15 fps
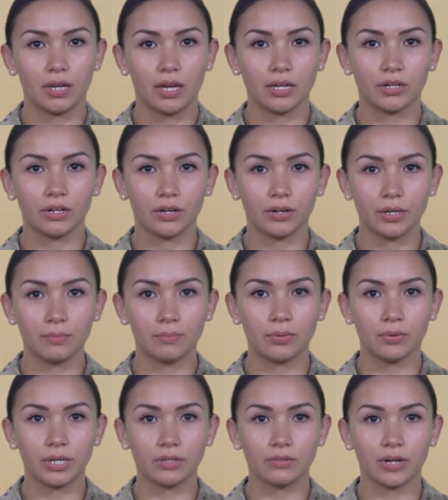a current
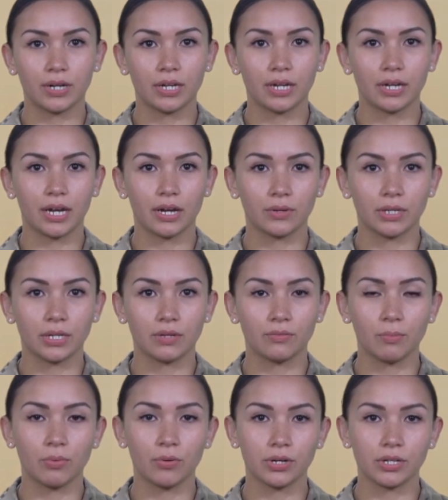point credit accounting and
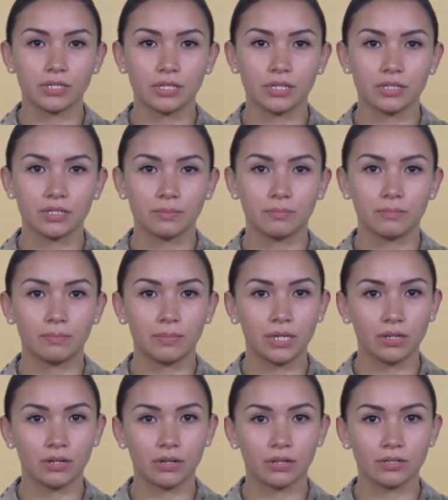reporting system,
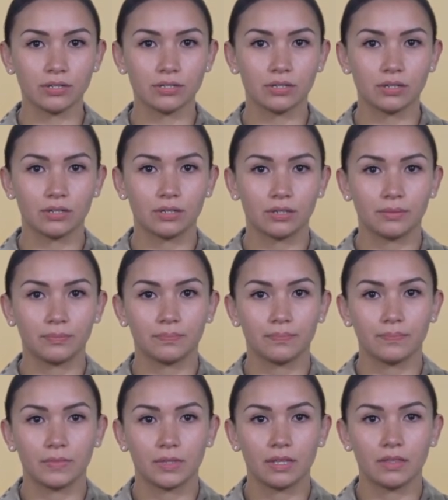PCARS.
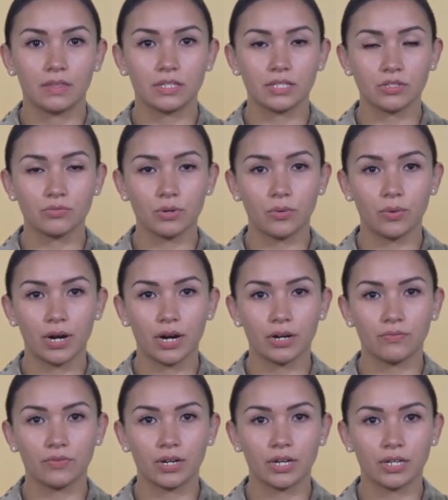This is required
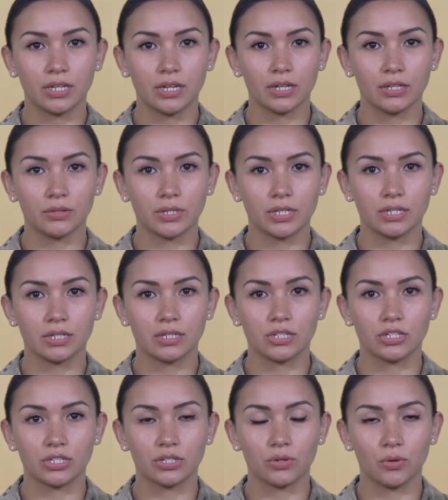for any LOD
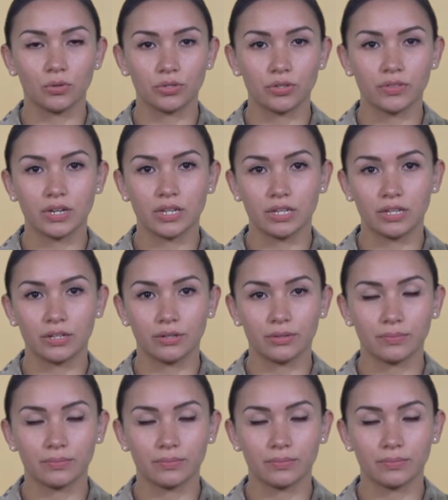condition older than a year.